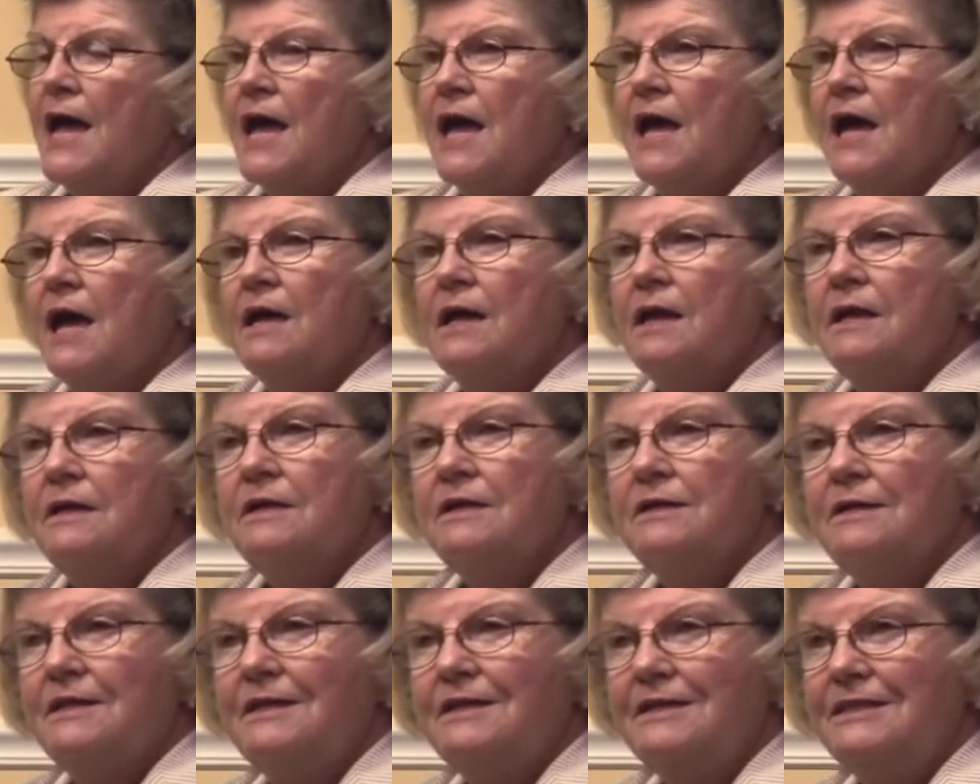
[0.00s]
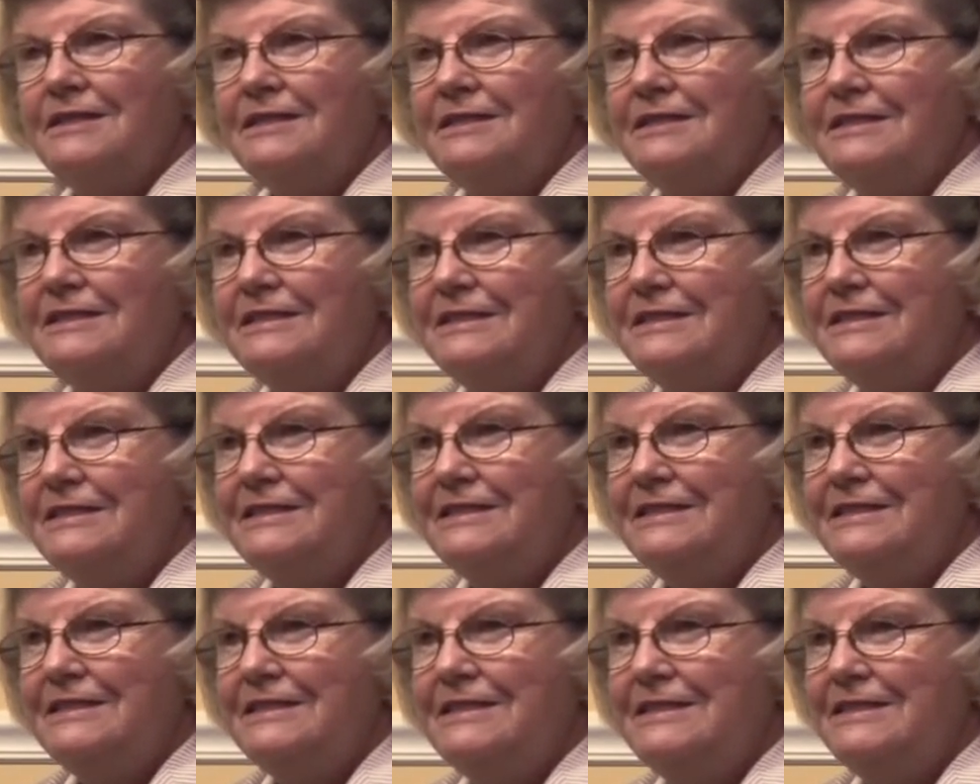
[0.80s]
Similar subject, different
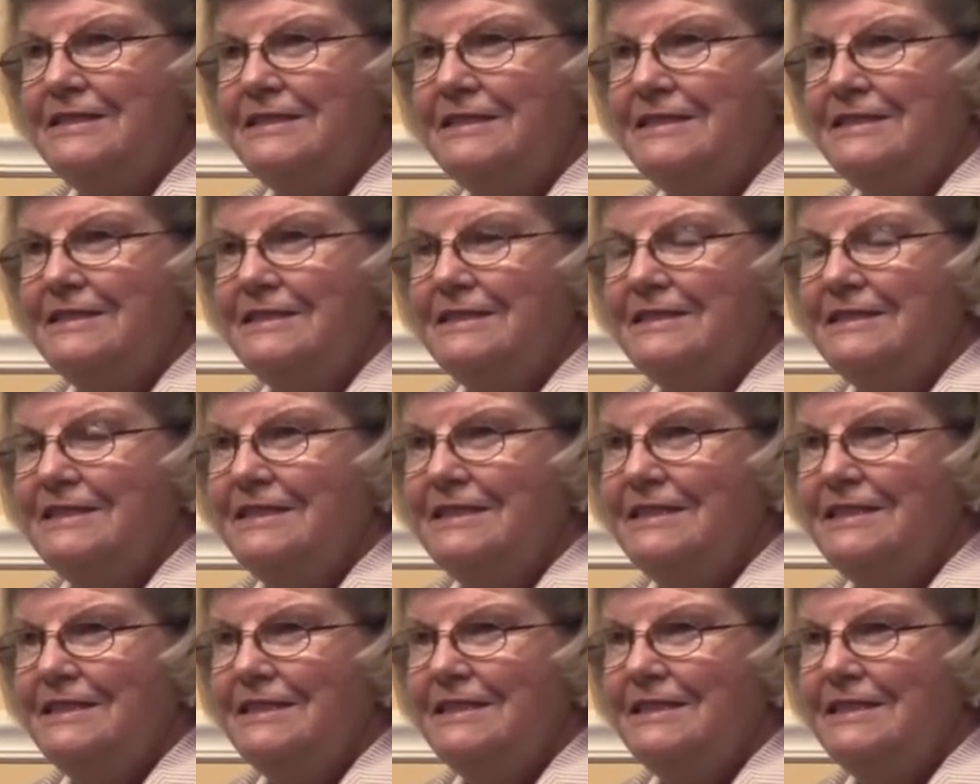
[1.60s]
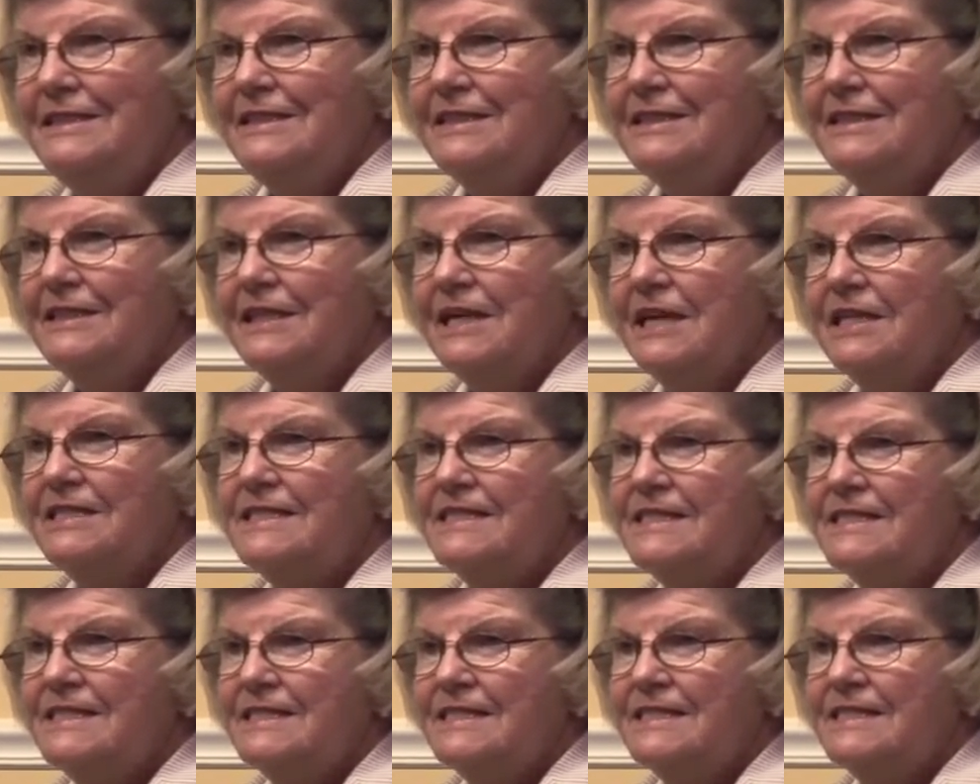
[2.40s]
area of the country. He's
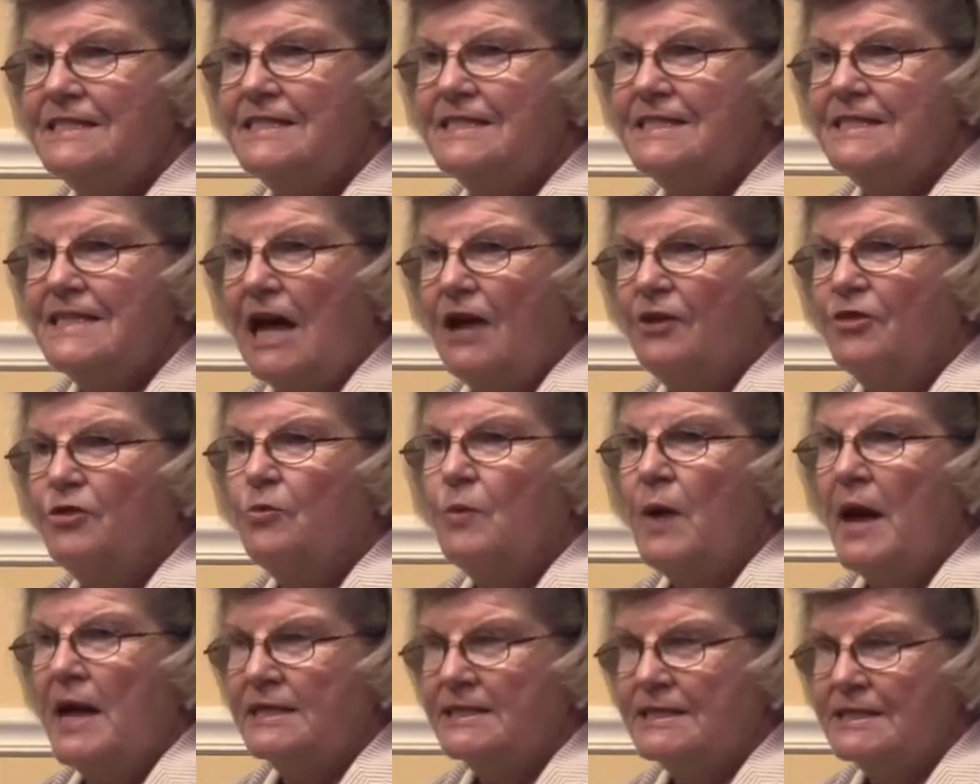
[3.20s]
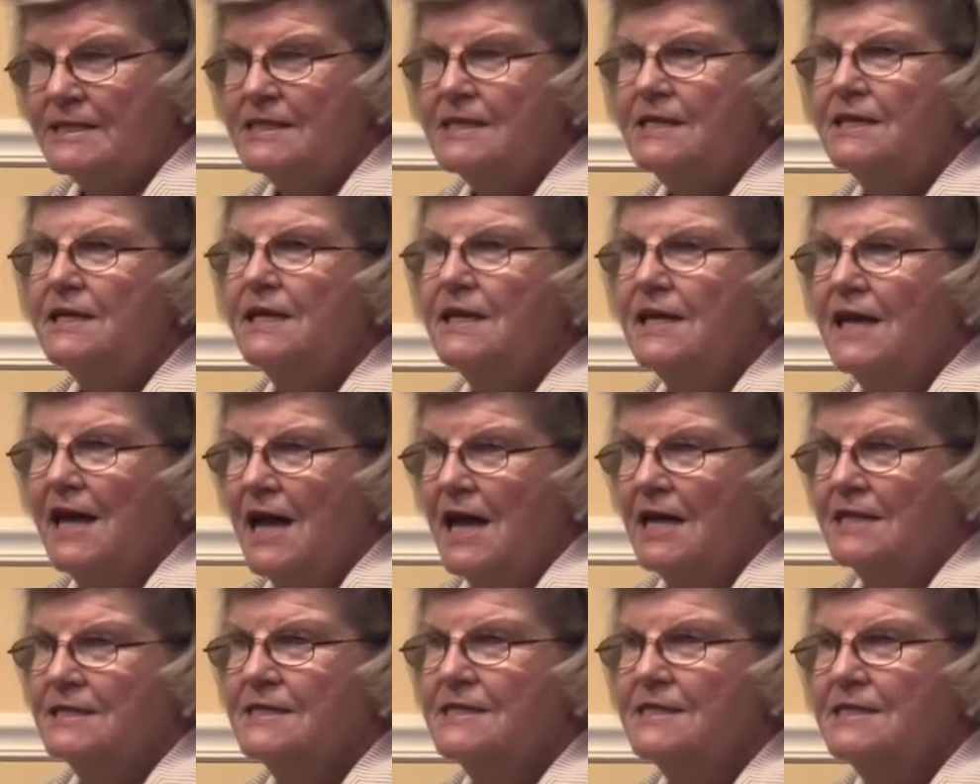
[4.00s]
mostly Southwest Indians.
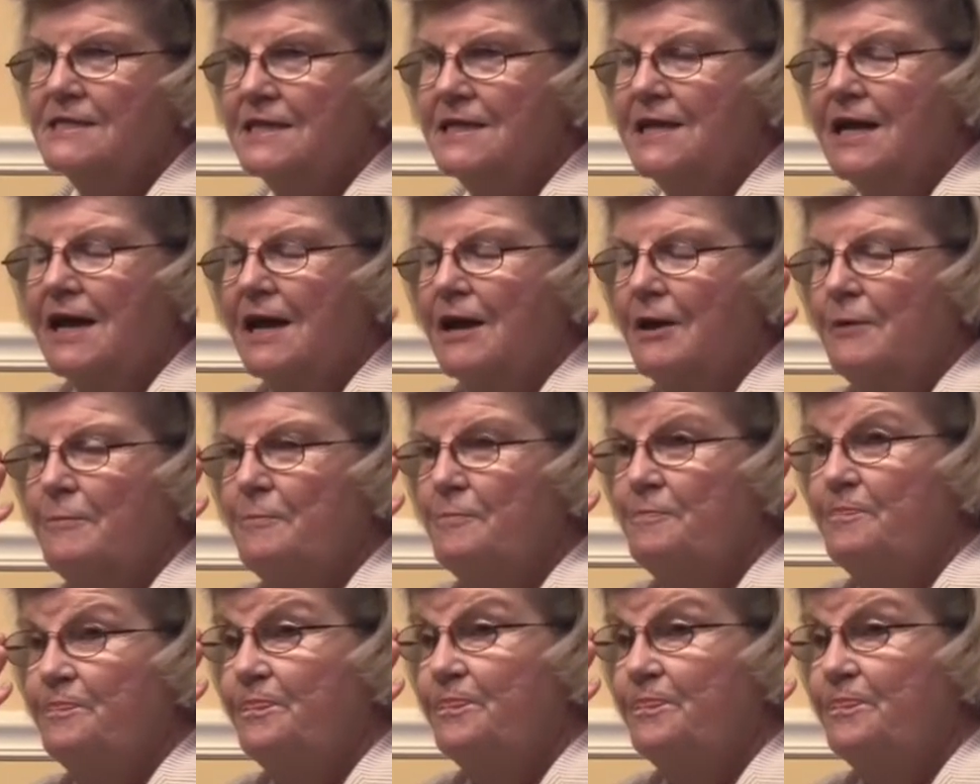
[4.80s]
Yes, yeah.